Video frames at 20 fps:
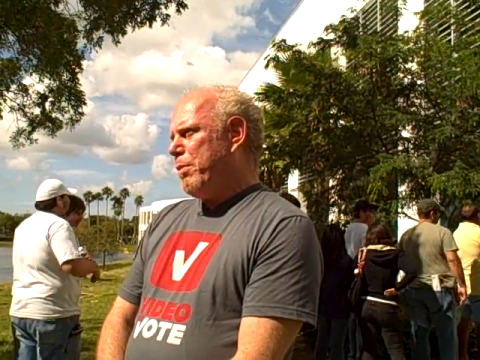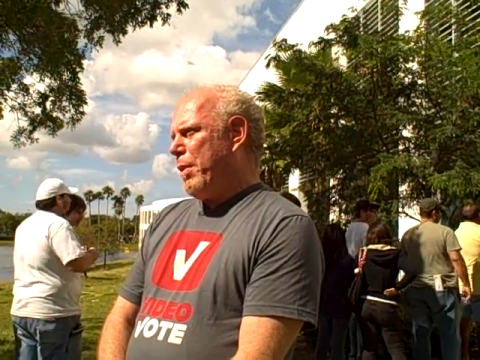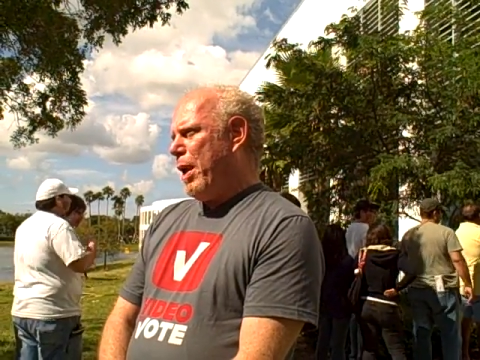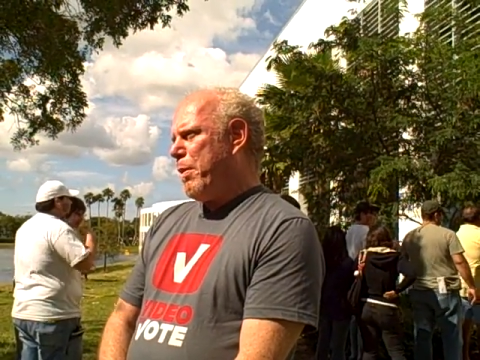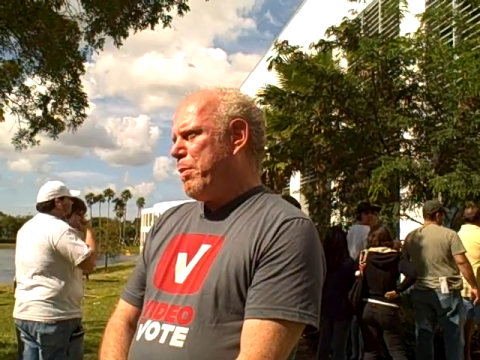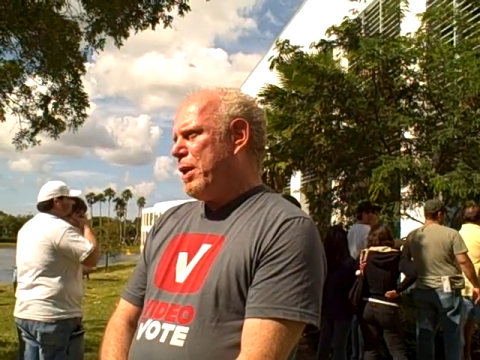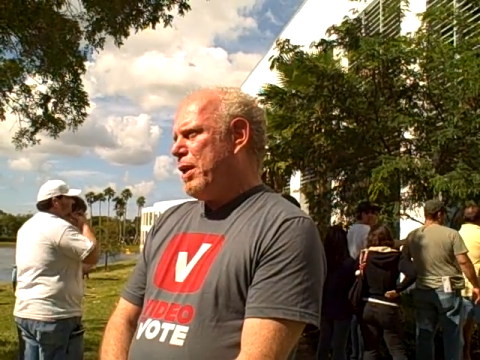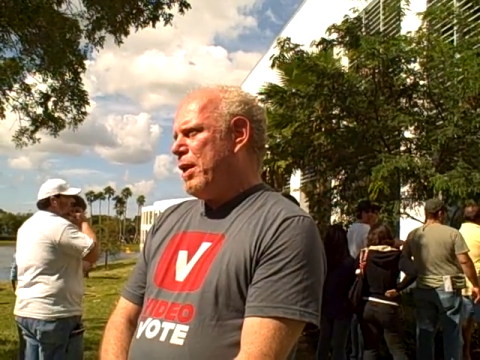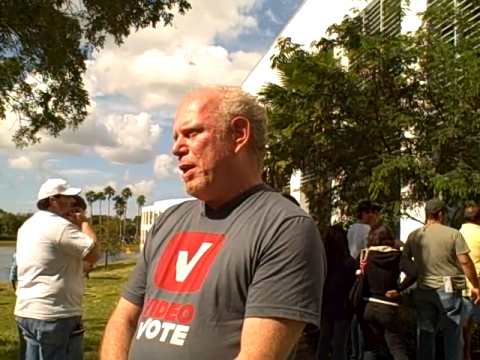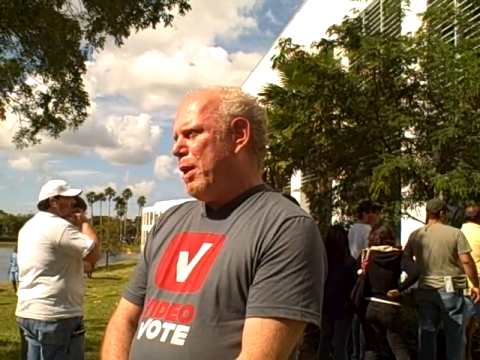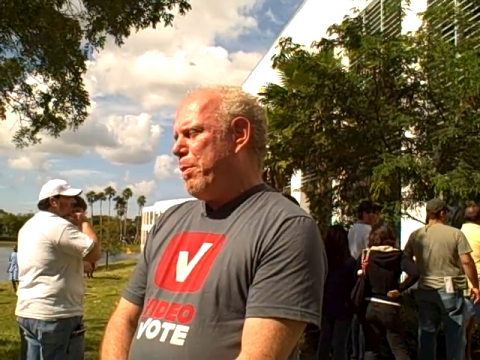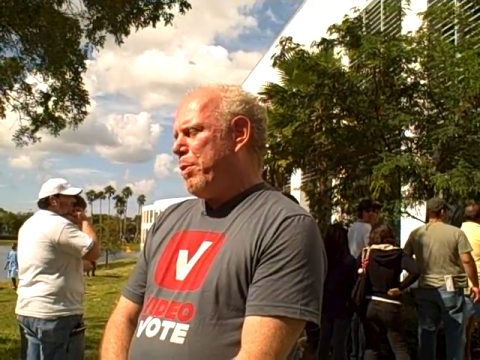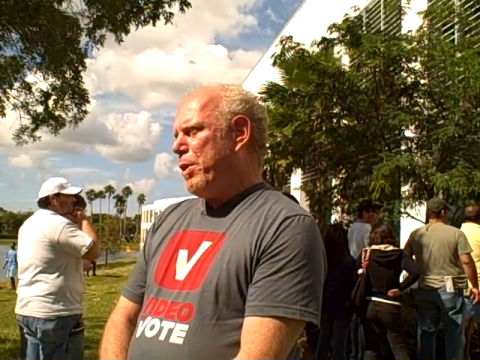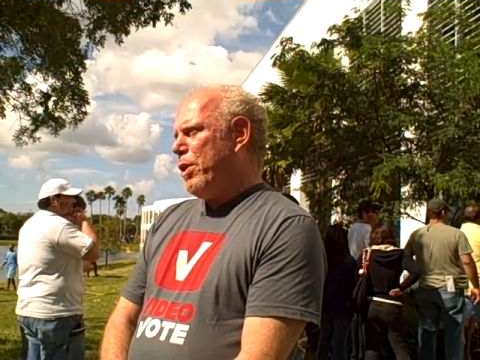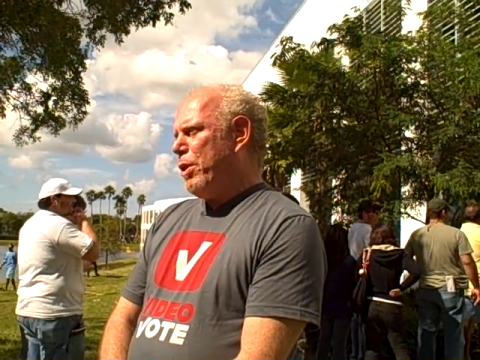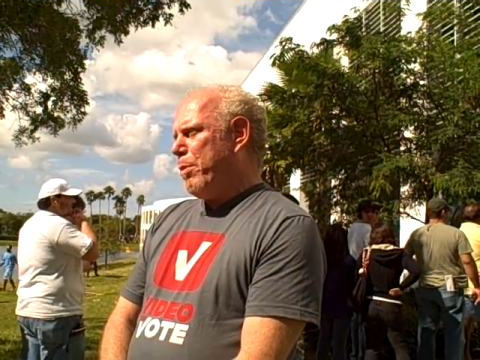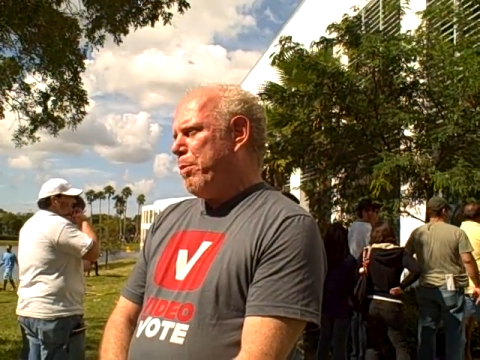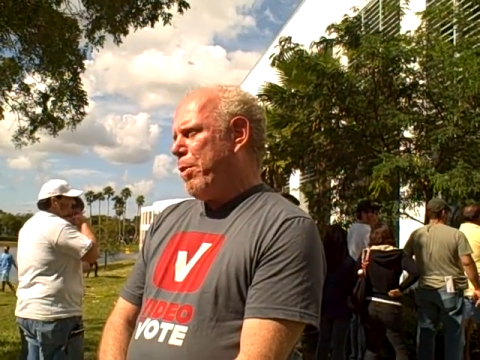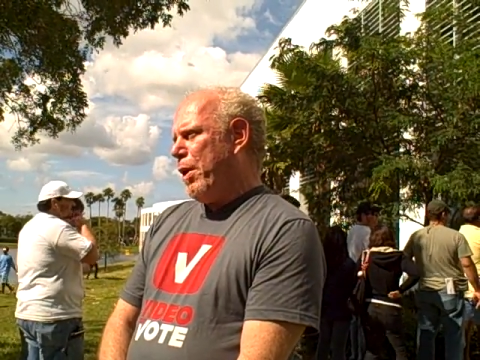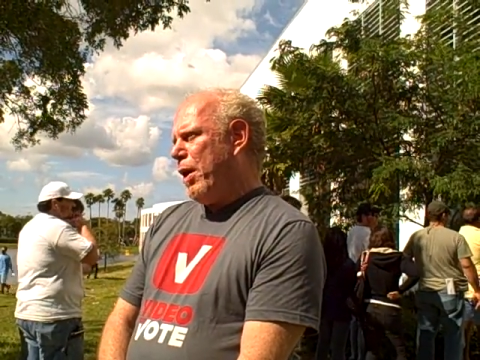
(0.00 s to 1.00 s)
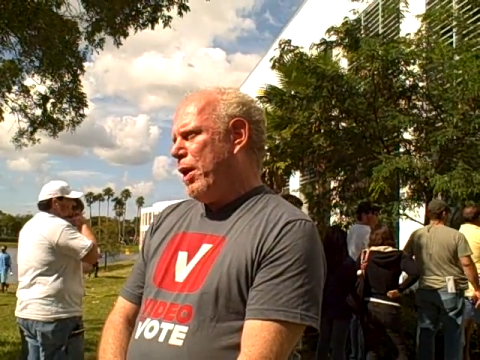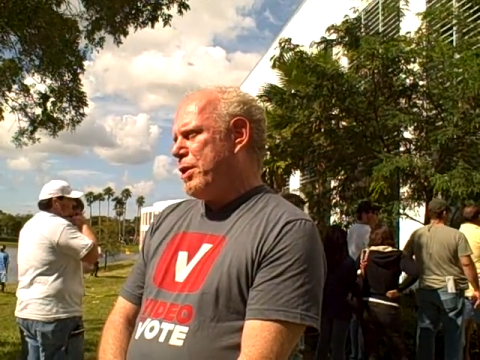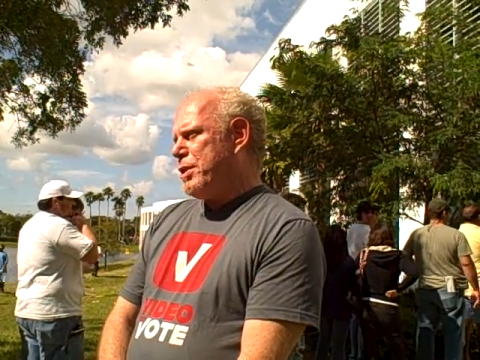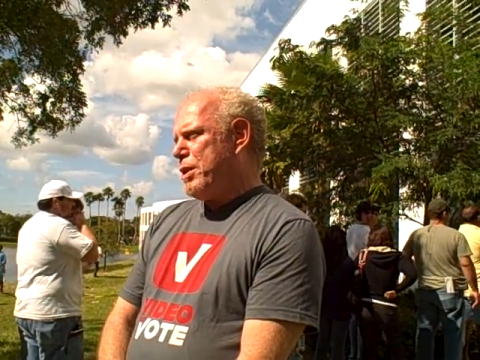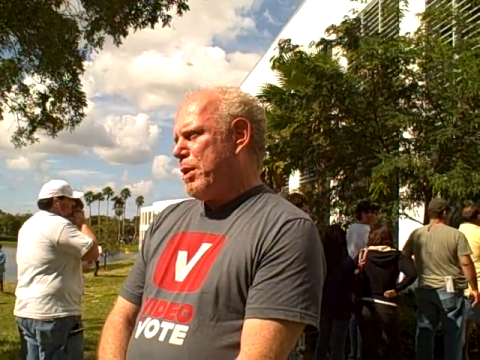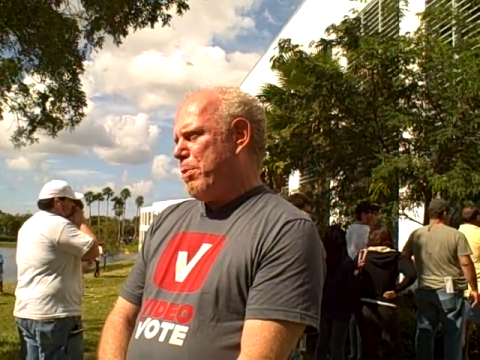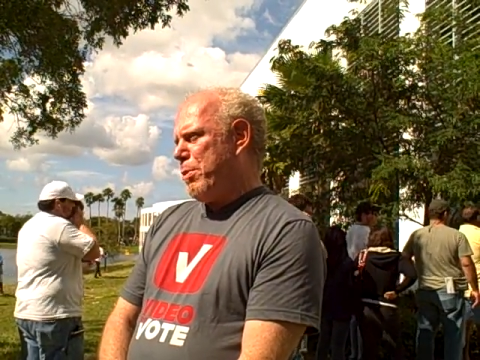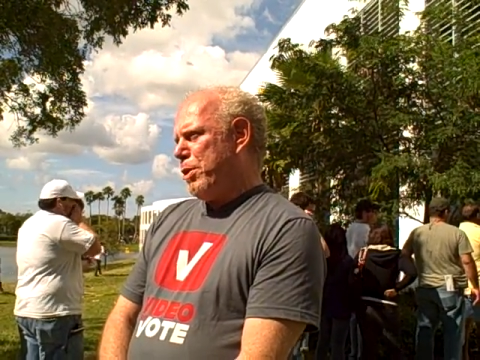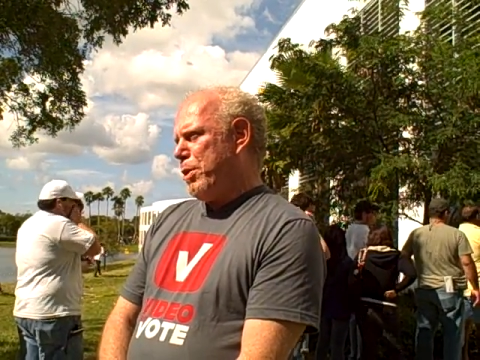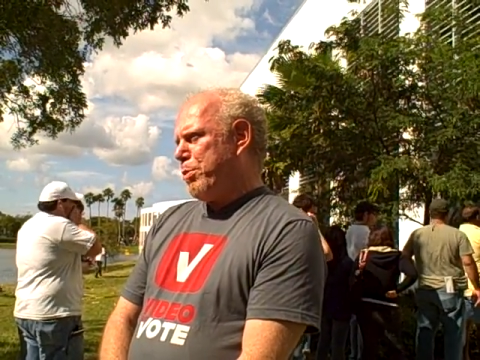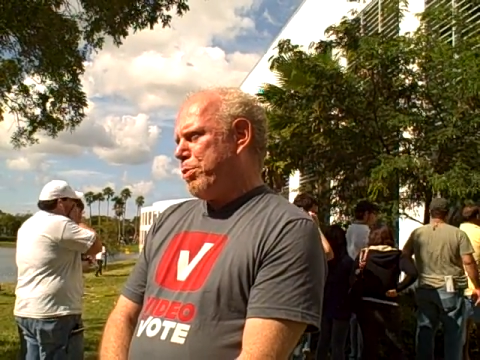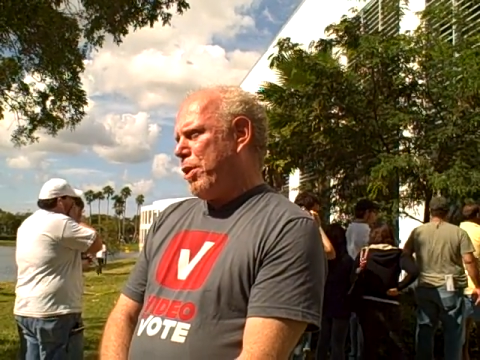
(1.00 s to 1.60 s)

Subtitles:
maybe nip in the bud some of the